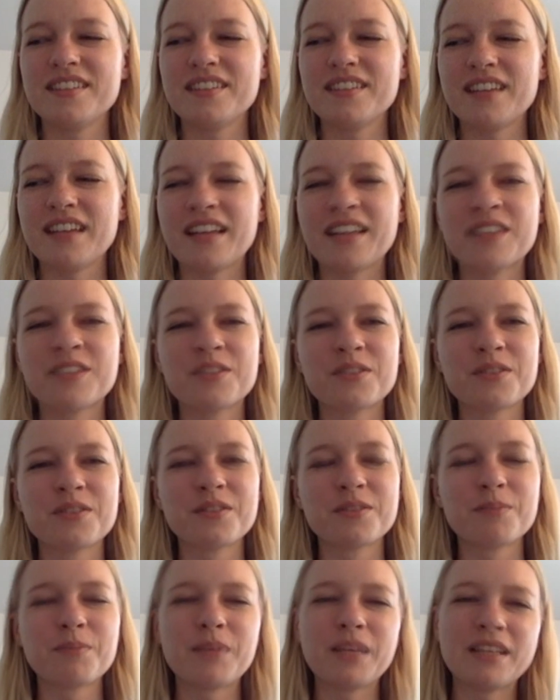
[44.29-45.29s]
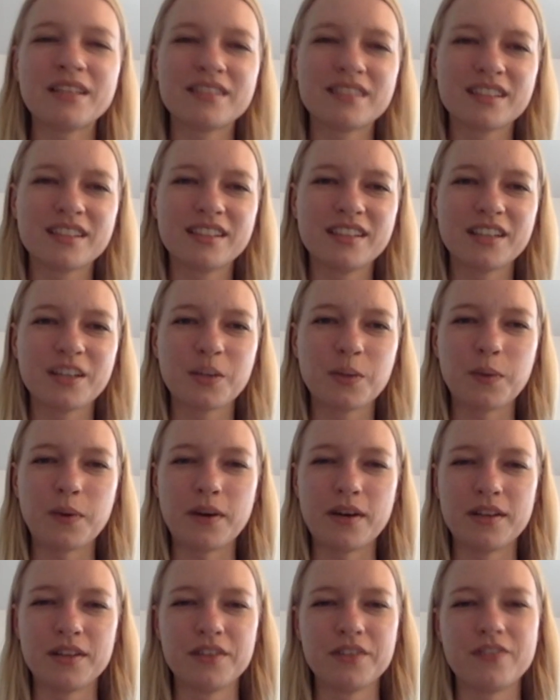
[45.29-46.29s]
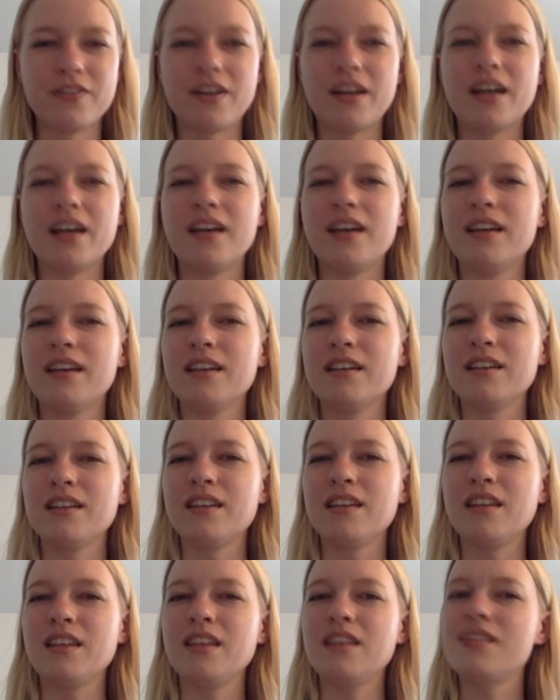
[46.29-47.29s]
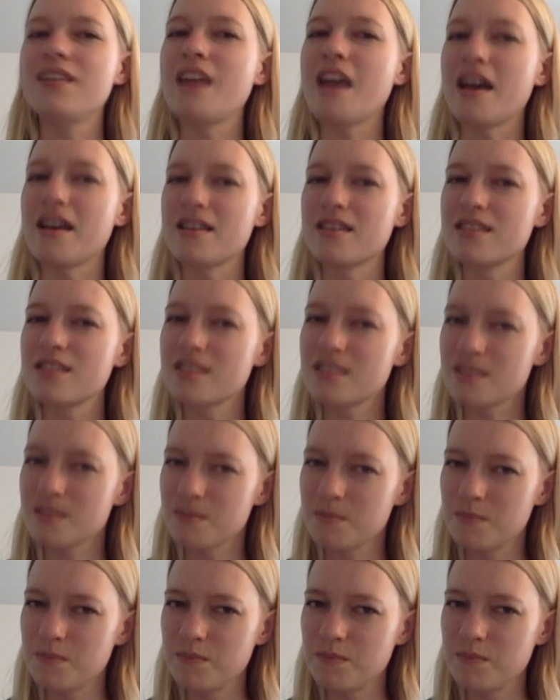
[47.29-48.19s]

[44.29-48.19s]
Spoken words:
answer is basically a qualified yes.